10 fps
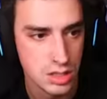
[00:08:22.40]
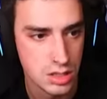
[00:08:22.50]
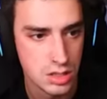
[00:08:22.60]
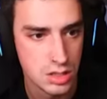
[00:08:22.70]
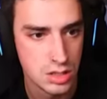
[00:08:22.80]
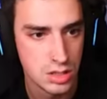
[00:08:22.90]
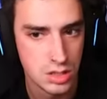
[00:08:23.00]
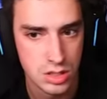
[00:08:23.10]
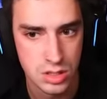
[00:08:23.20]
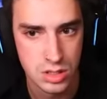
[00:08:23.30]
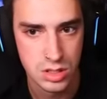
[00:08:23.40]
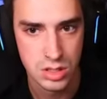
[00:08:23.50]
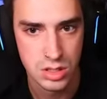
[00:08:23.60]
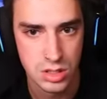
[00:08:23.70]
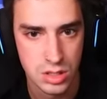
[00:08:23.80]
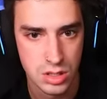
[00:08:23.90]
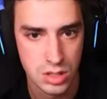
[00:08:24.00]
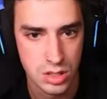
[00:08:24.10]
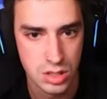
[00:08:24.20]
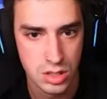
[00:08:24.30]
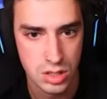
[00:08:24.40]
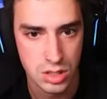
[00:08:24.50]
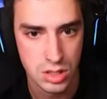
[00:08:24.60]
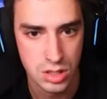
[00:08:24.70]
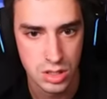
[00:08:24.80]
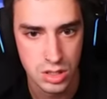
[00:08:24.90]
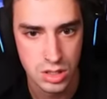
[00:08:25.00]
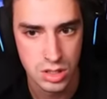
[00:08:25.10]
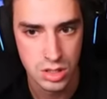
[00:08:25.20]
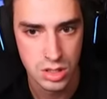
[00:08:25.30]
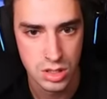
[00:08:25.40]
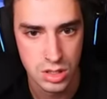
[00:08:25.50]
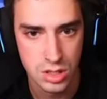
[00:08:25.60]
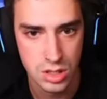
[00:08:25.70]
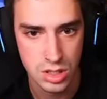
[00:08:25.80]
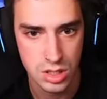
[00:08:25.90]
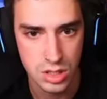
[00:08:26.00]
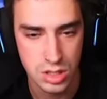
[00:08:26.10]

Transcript: (no one is talking)